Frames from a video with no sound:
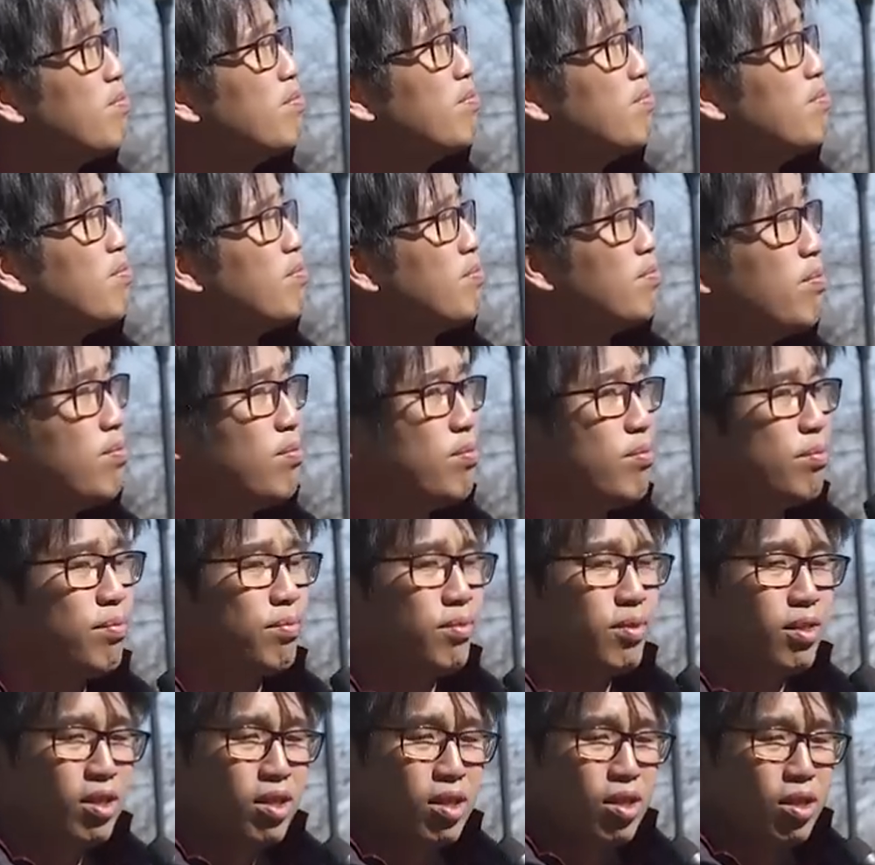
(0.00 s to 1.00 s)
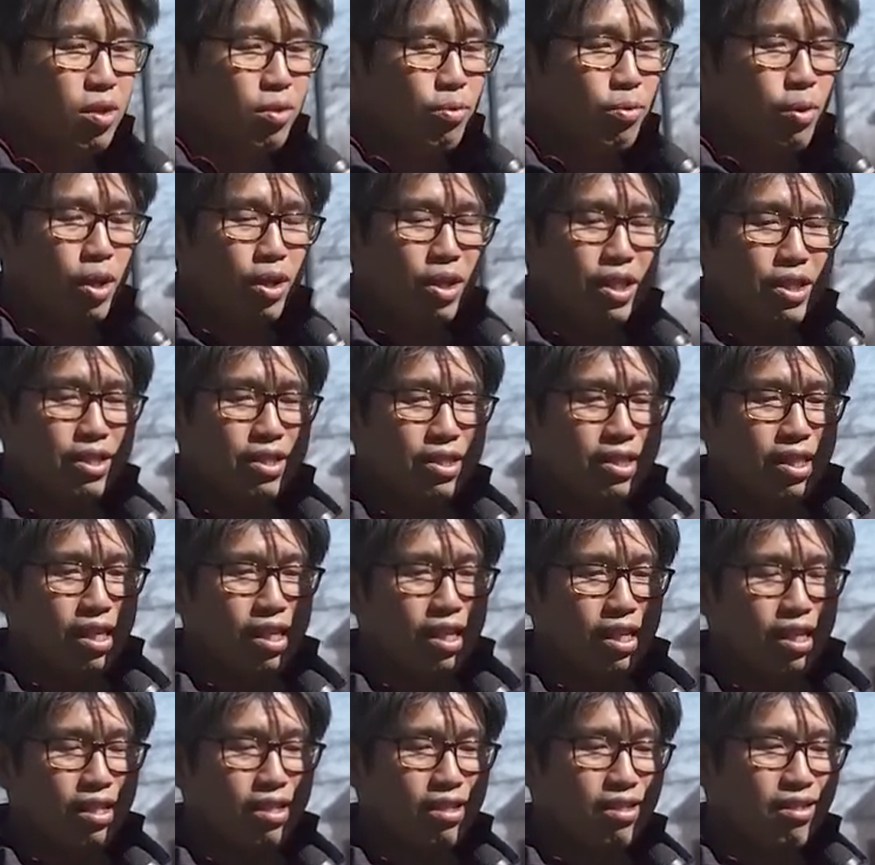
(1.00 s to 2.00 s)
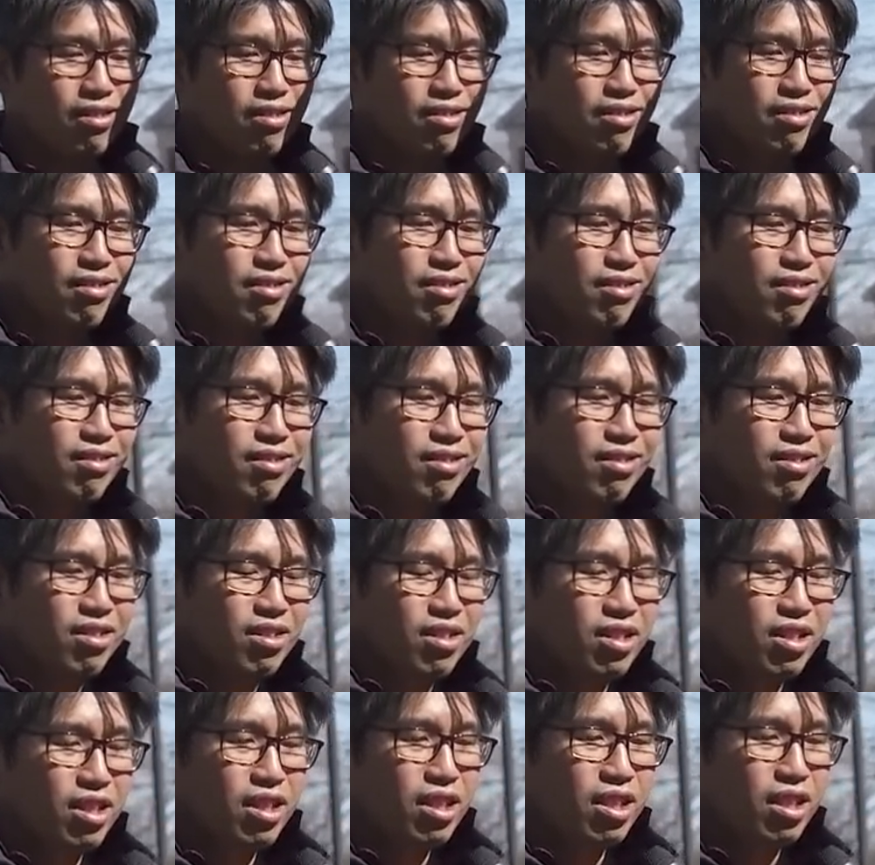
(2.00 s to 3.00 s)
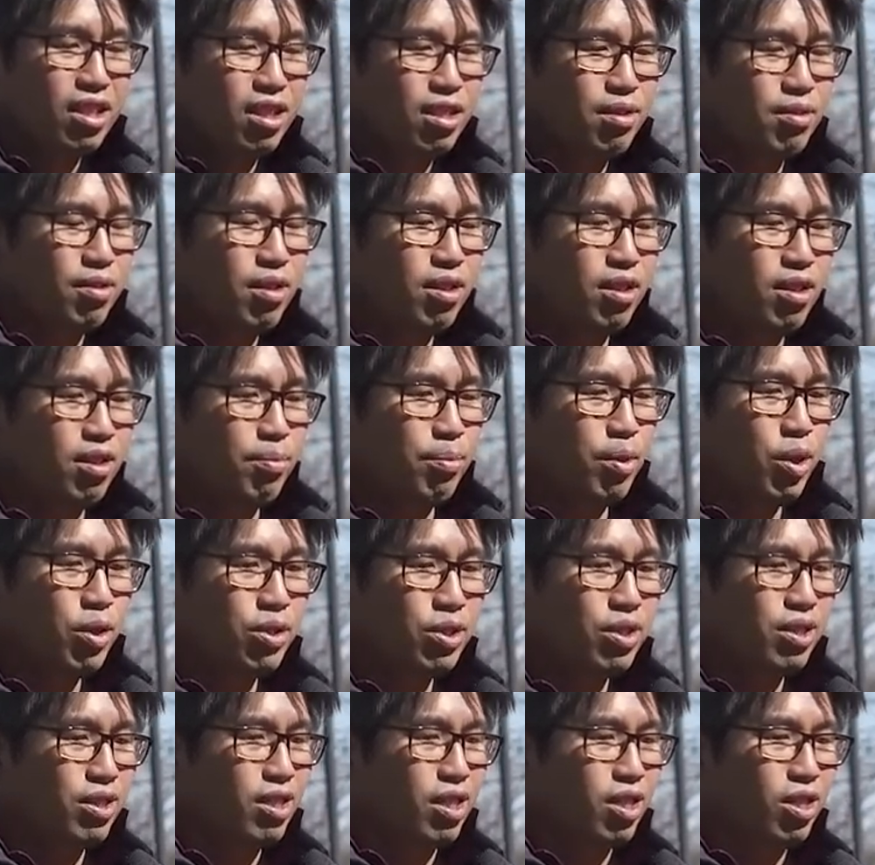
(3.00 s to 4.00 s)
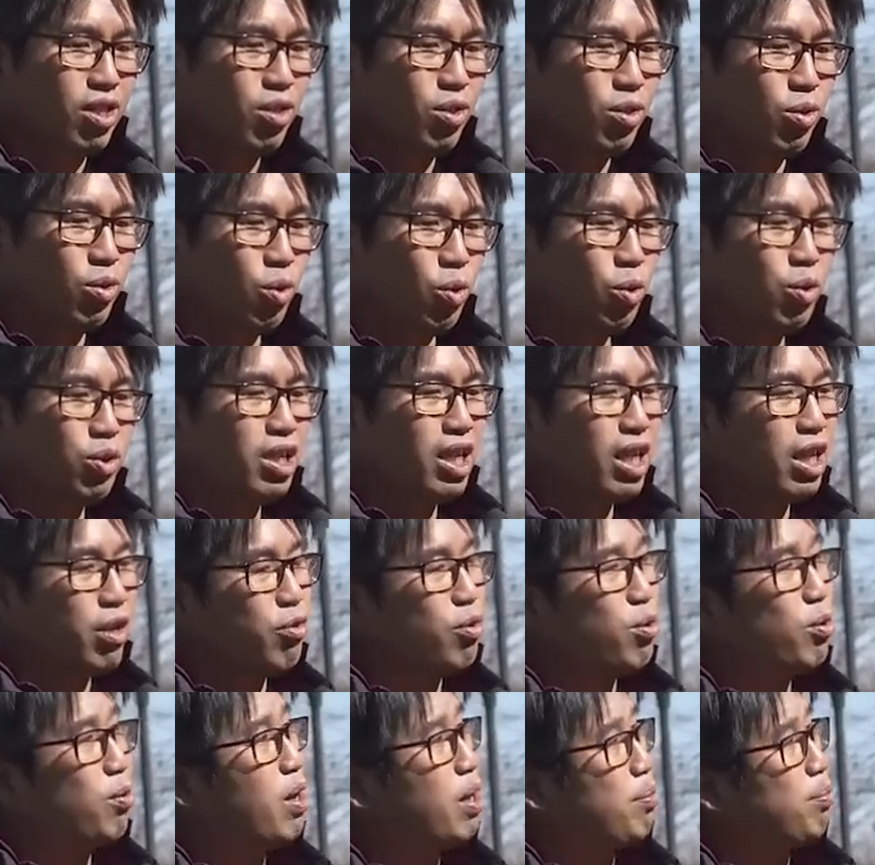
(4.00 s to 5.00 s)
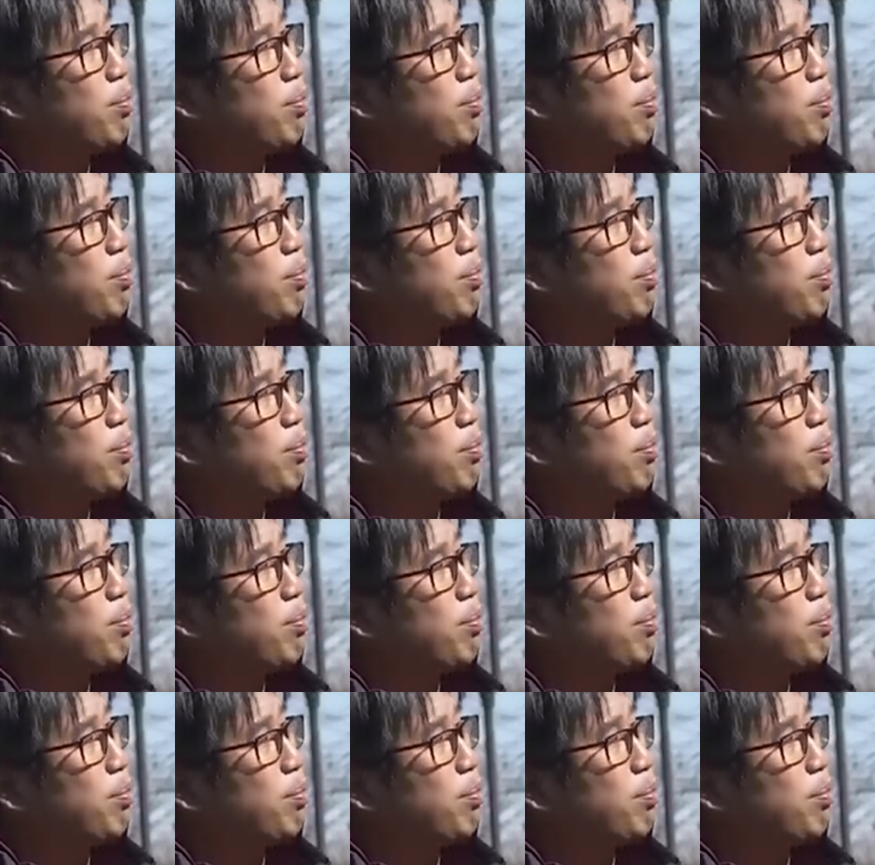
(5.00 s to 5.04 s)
Mm-hmm. Well, it's In the most ordinary way